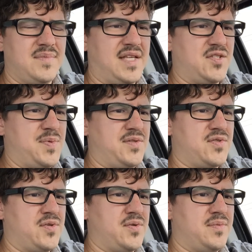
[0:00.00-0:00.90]

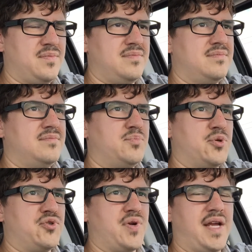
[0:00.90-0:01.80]
lesbians are
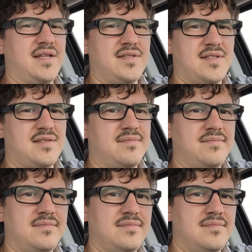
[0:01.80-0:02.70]
portrayed as
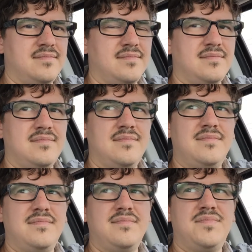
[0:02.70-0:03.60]

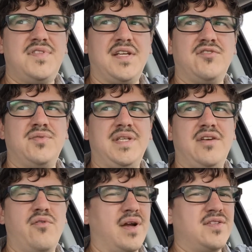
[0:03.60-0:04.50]
sexually
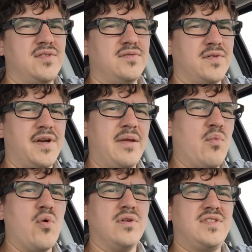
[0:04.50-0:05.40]
aggressive, or any
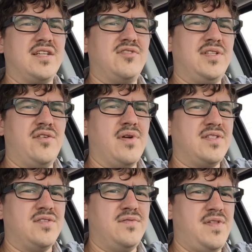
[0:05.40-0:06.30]
more sexually
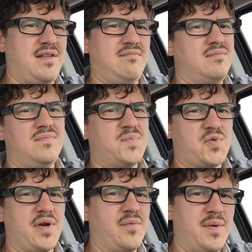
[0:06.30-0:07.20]
aggressive than
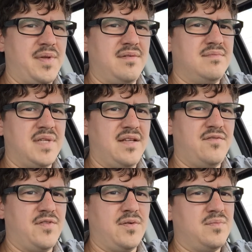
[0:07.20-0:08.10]
straight women in
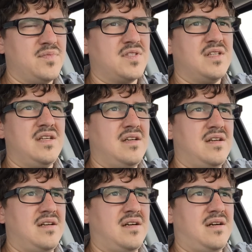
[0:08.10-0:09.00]
films
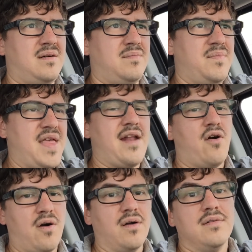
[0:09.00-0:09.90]
that
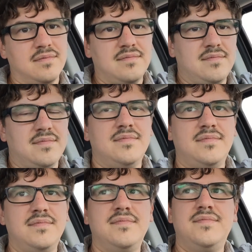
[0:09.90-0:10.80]
are
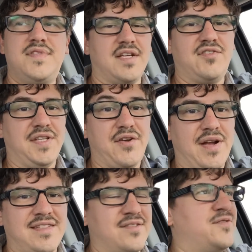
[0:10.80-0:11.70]
sexually
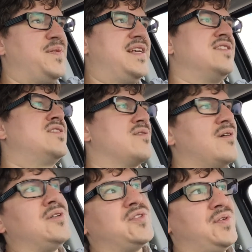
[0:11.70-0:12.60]
aggressive, because they're
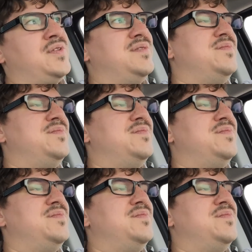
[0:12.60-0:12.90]
also the